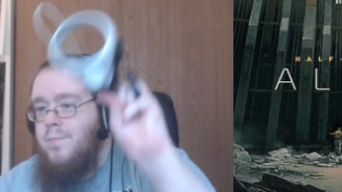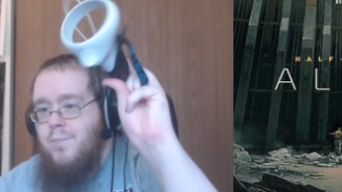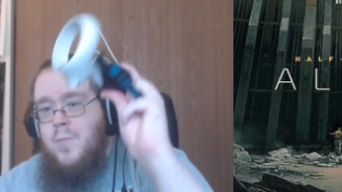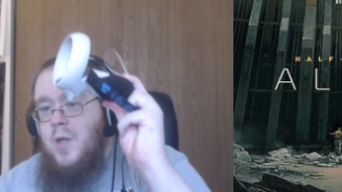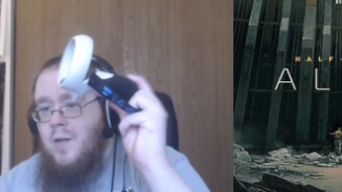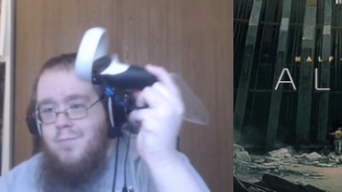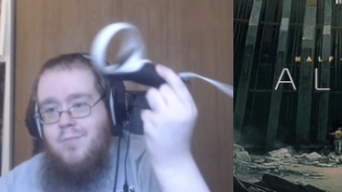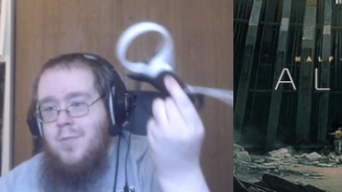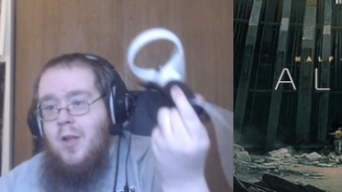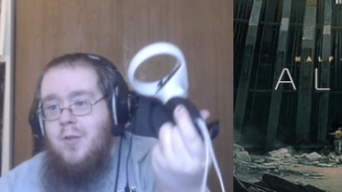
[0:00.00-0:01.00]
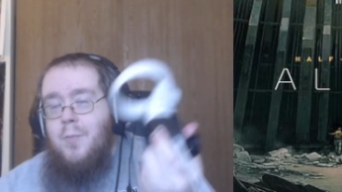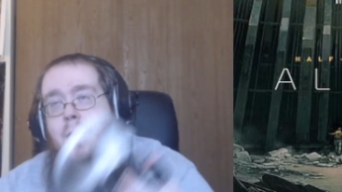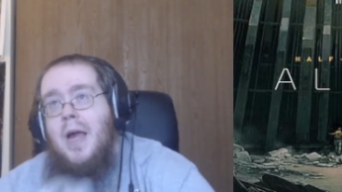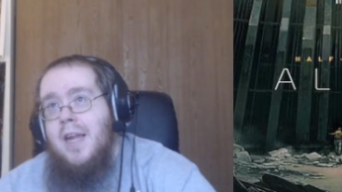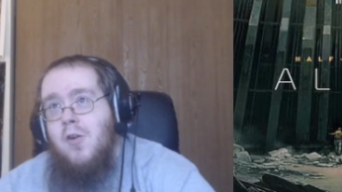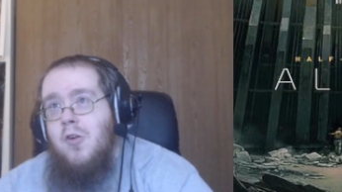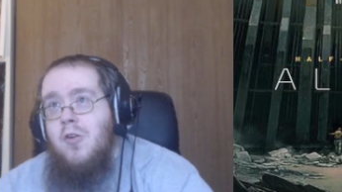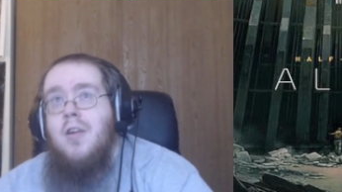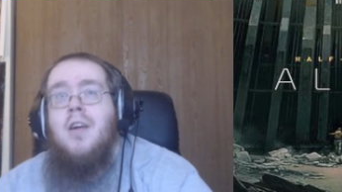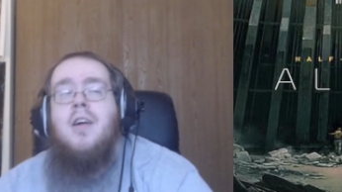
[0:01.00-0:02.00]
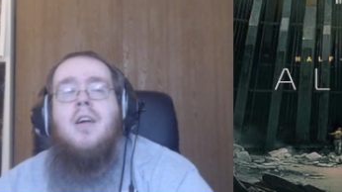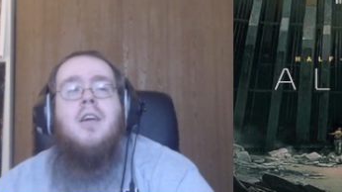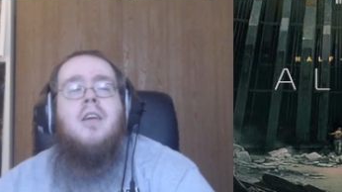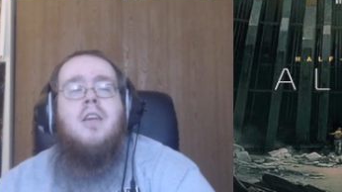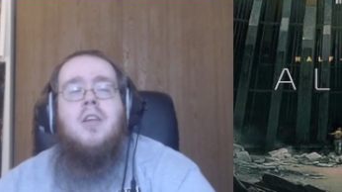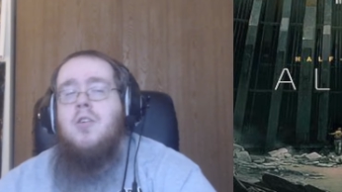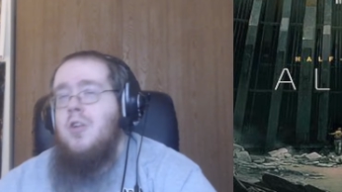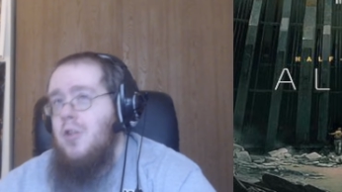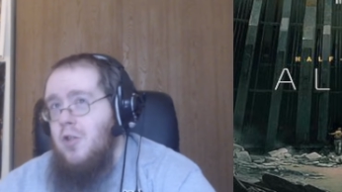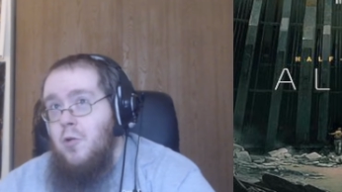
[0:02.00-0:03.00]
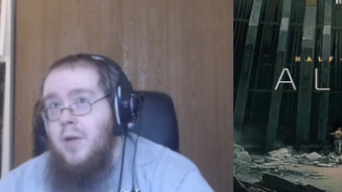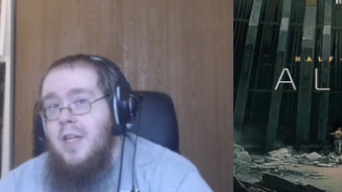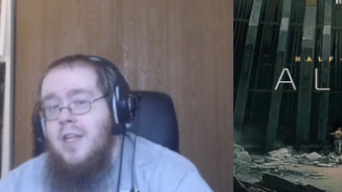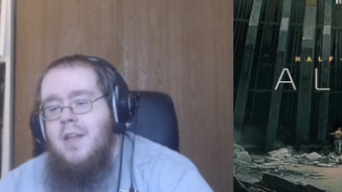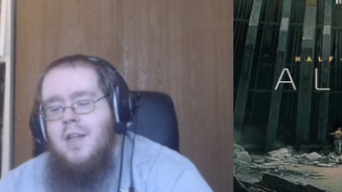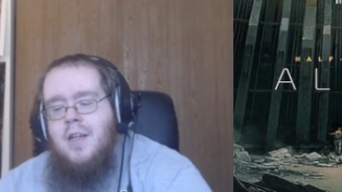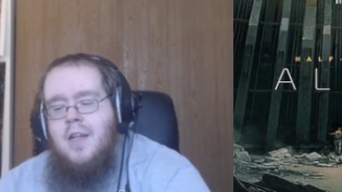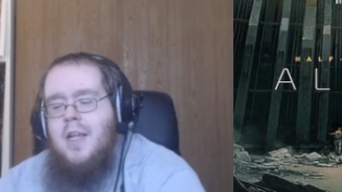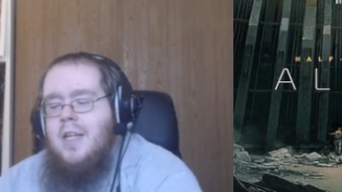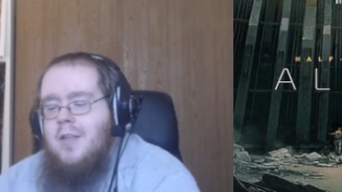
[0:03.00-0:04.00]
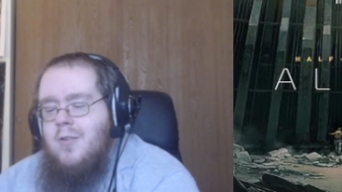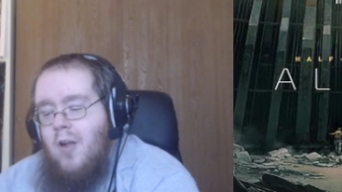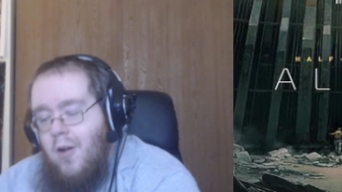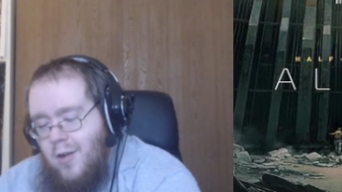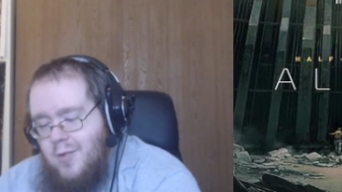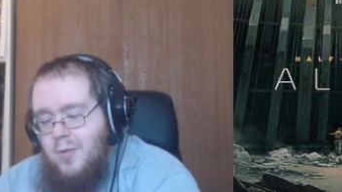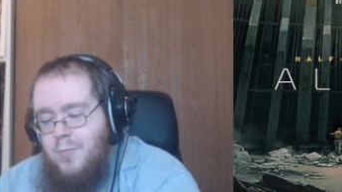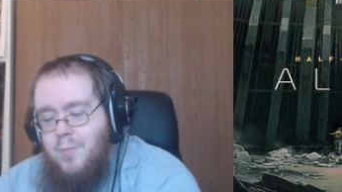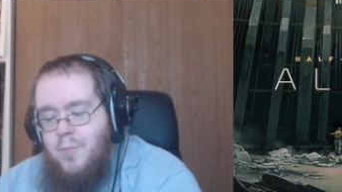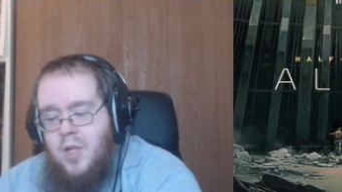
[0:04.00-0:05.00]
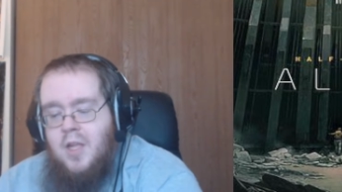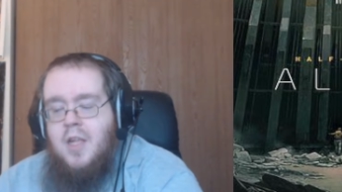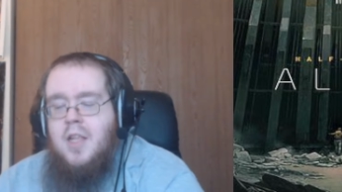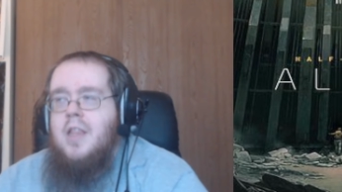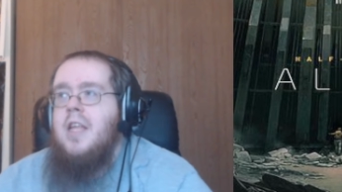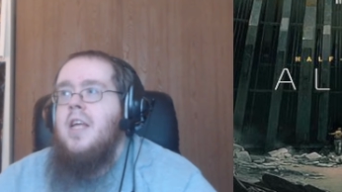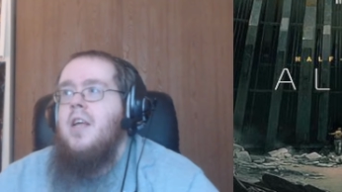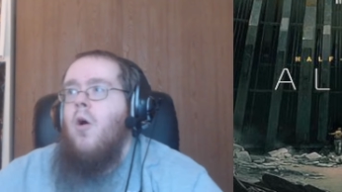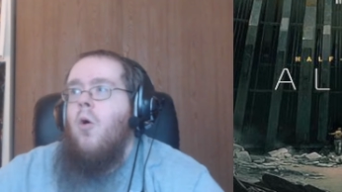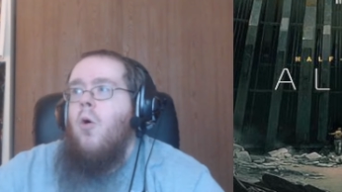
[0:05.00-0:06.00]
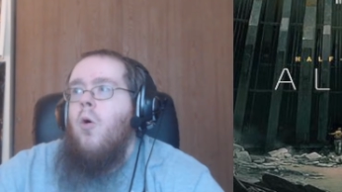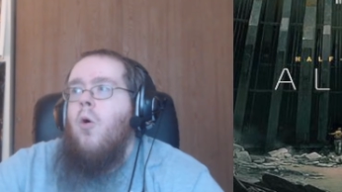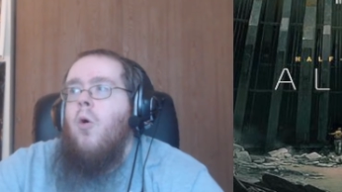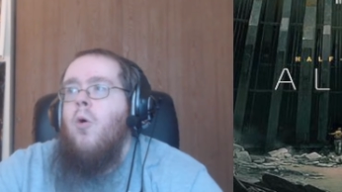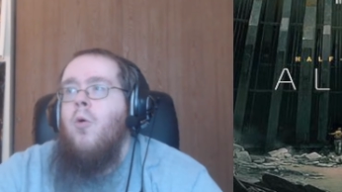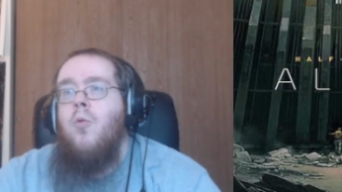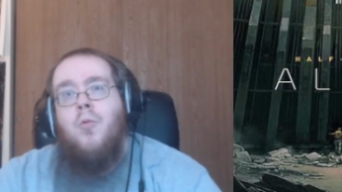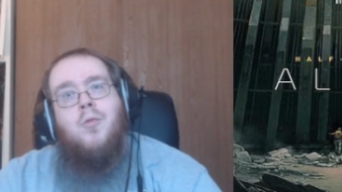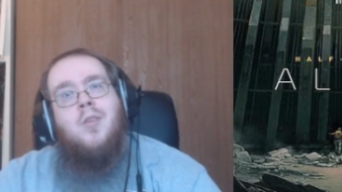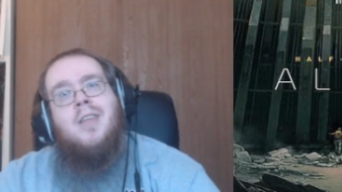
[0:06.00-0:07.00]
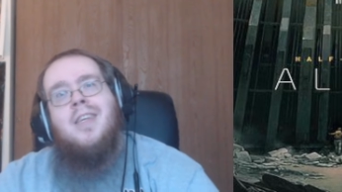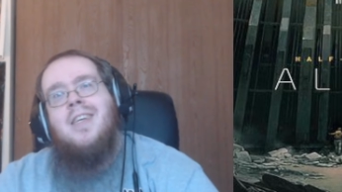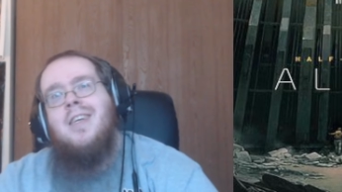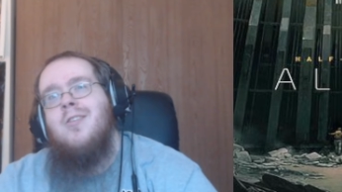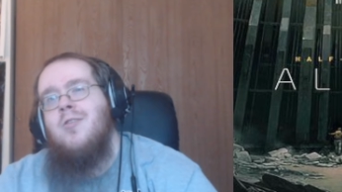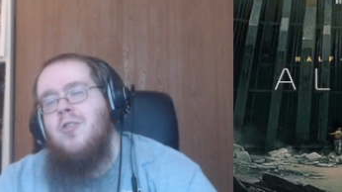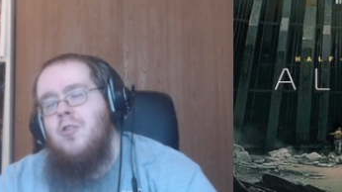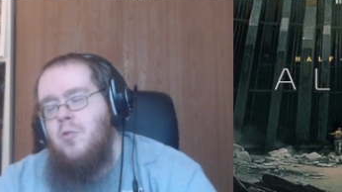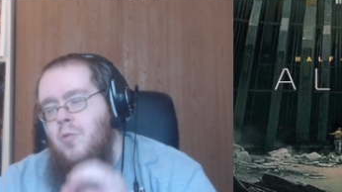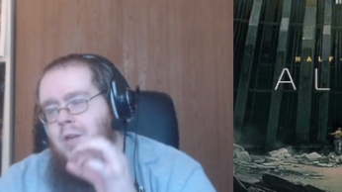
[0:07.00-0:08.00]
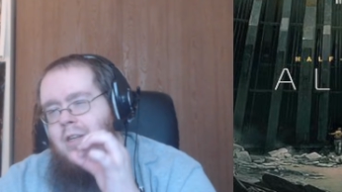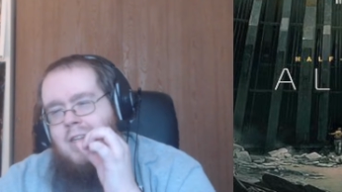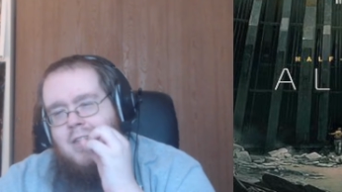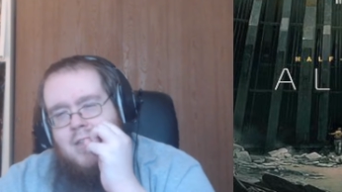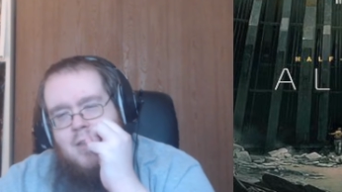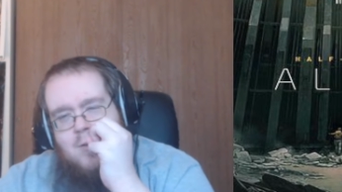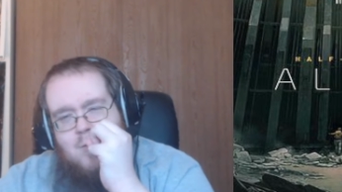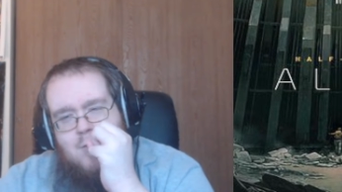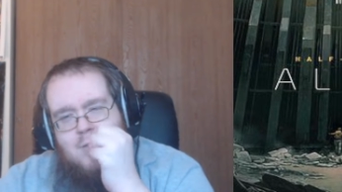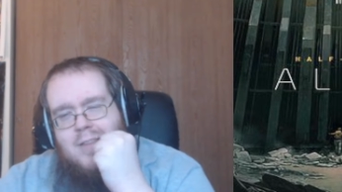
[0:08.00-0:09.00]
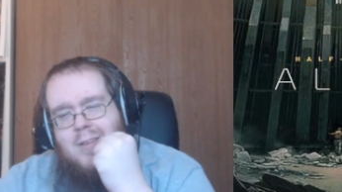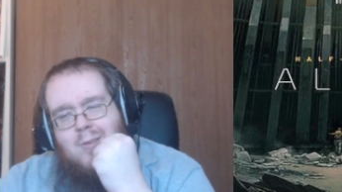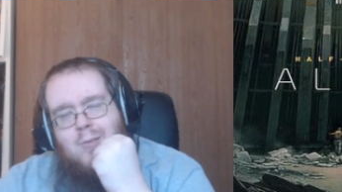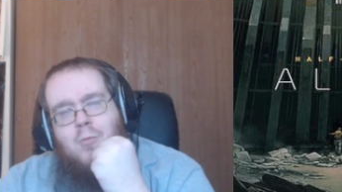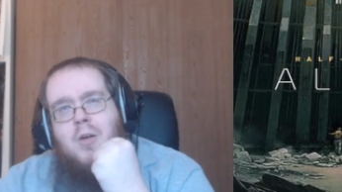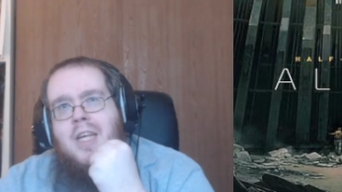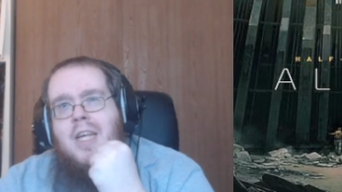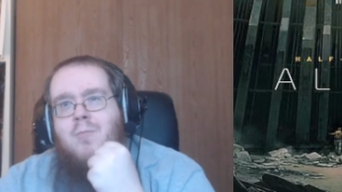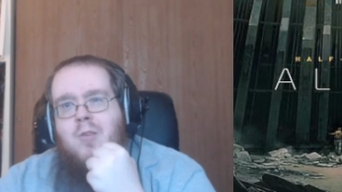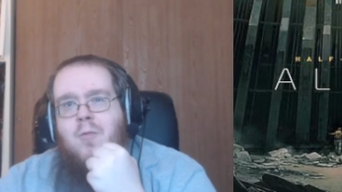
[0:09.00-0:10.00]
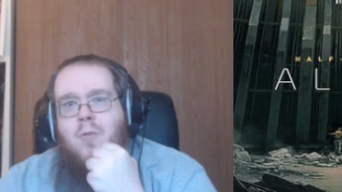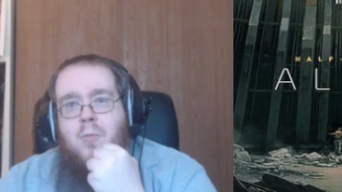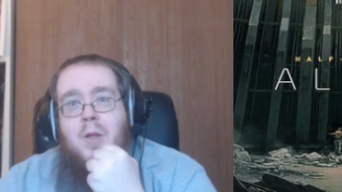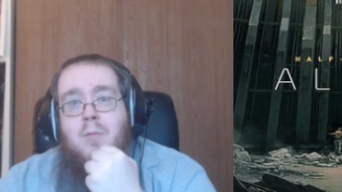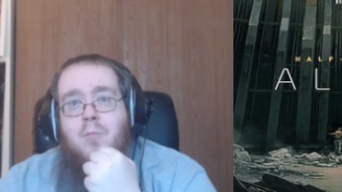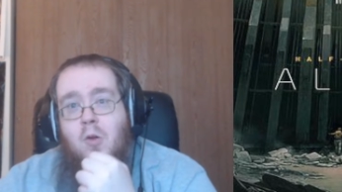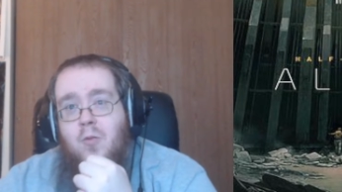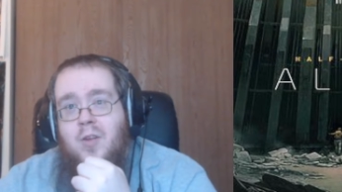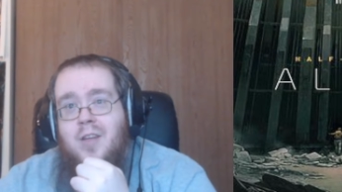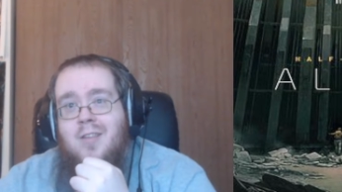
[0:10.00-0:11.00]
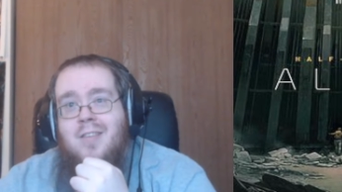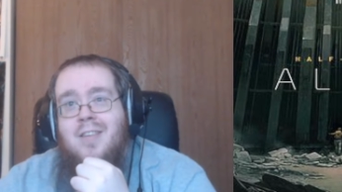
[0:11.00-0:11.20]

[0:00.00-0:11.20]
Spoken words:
That doesn't matter. You can do it, and it's awesome. The only issue, this is what keeps it from being perfect.